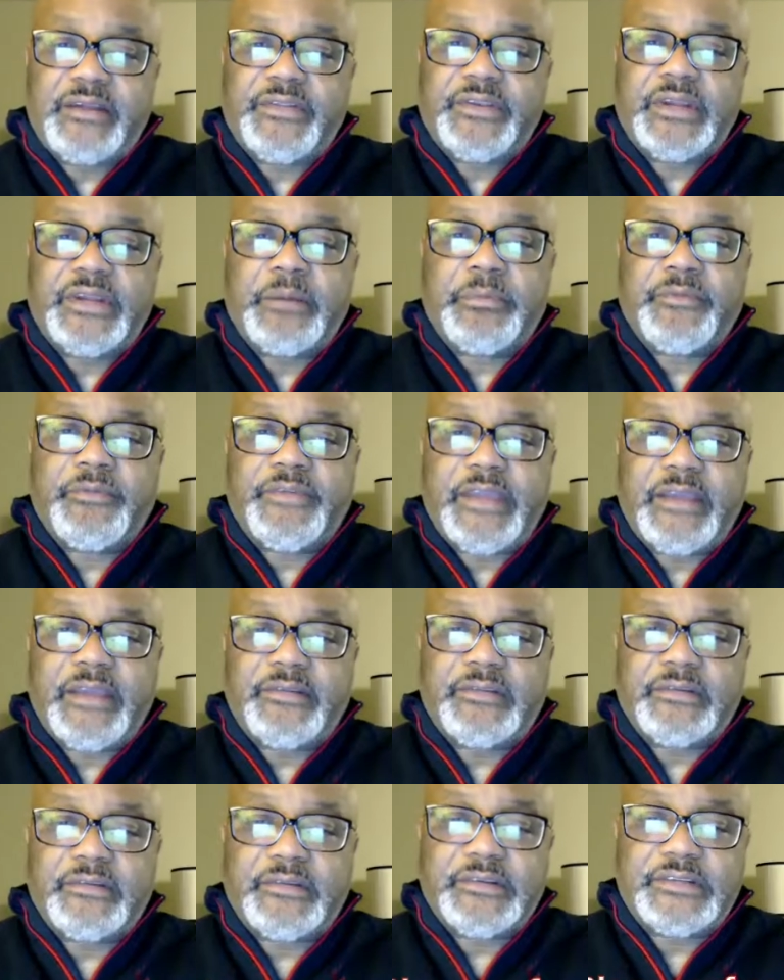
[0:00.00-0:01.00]
The number of
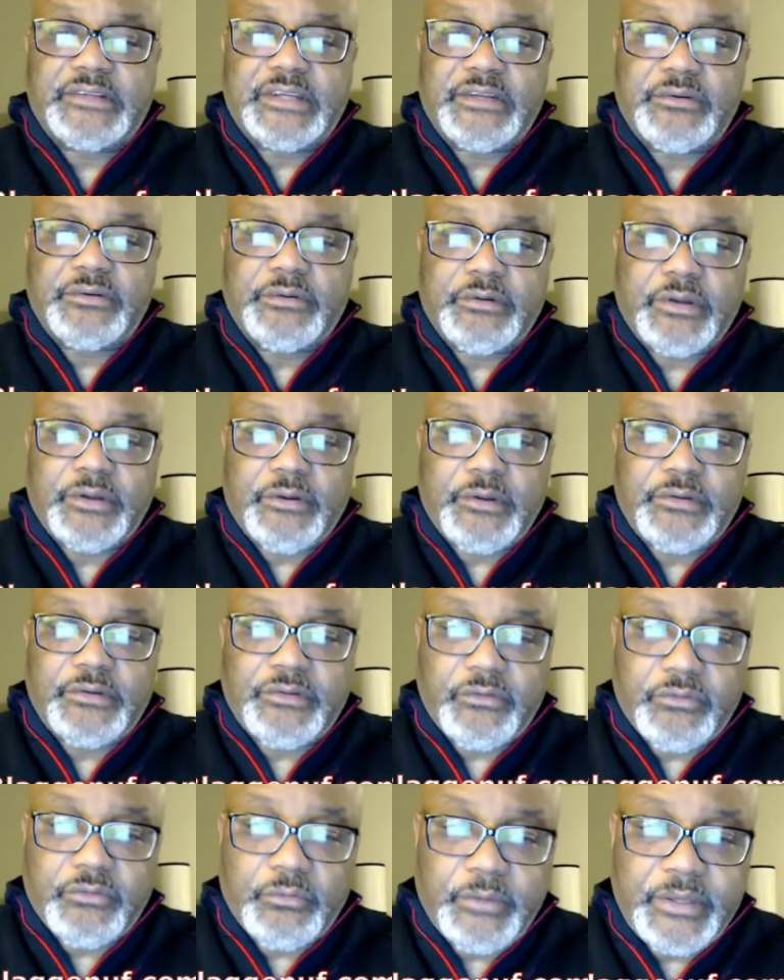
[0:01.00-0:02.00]
cases continued to increase
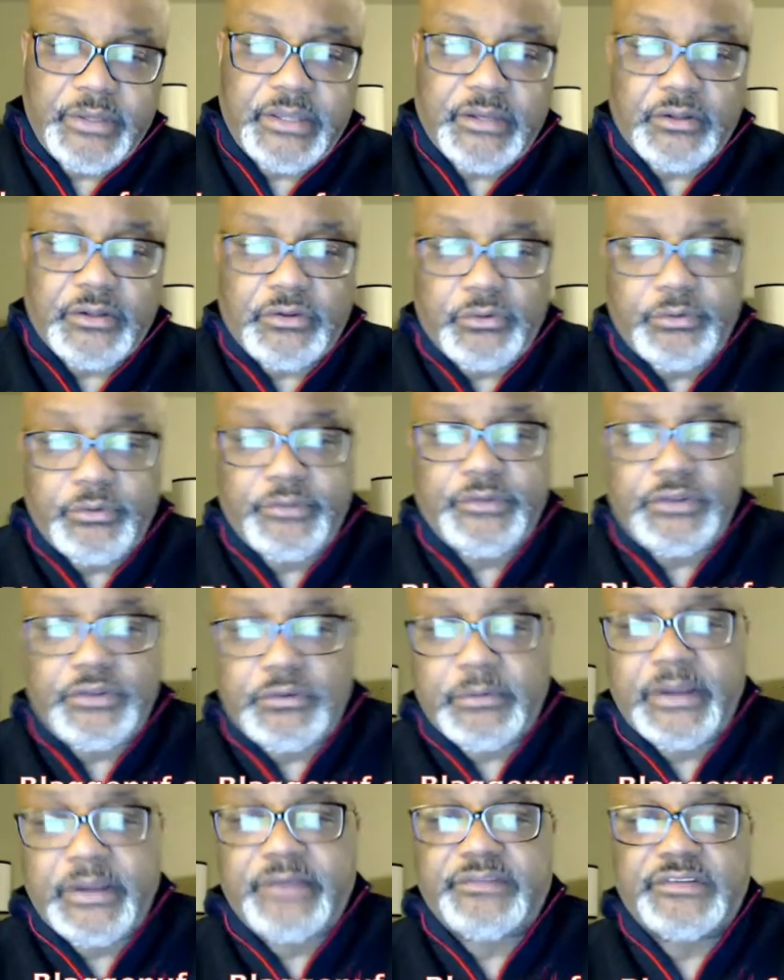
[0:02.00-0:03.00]
over the weekend, including the
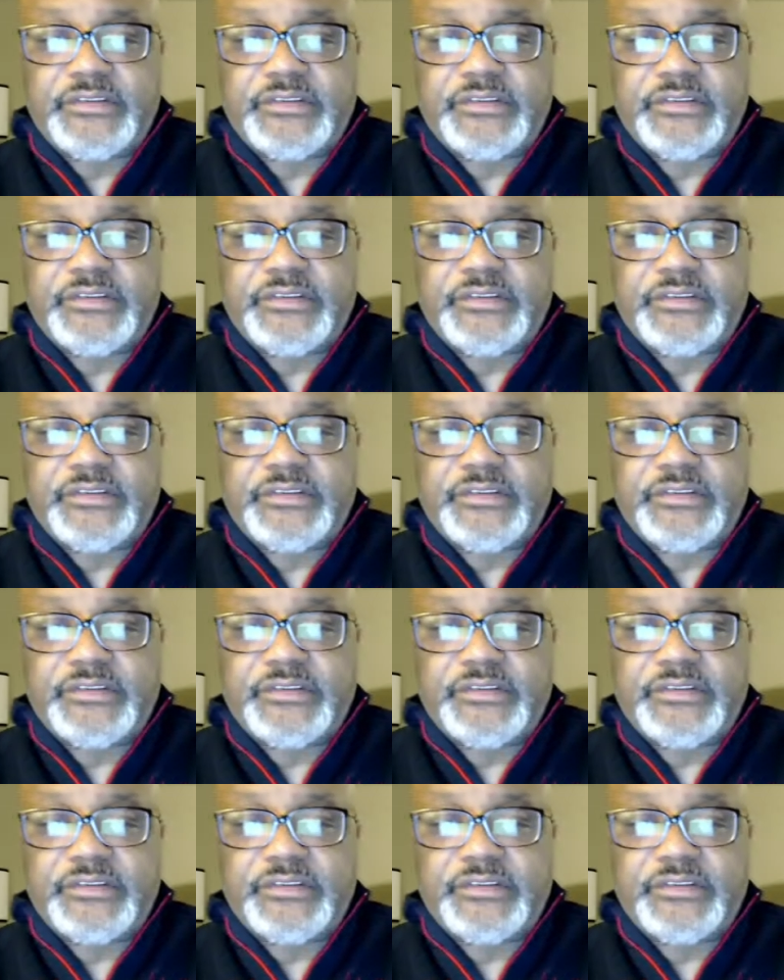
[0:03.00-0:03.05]
U.S.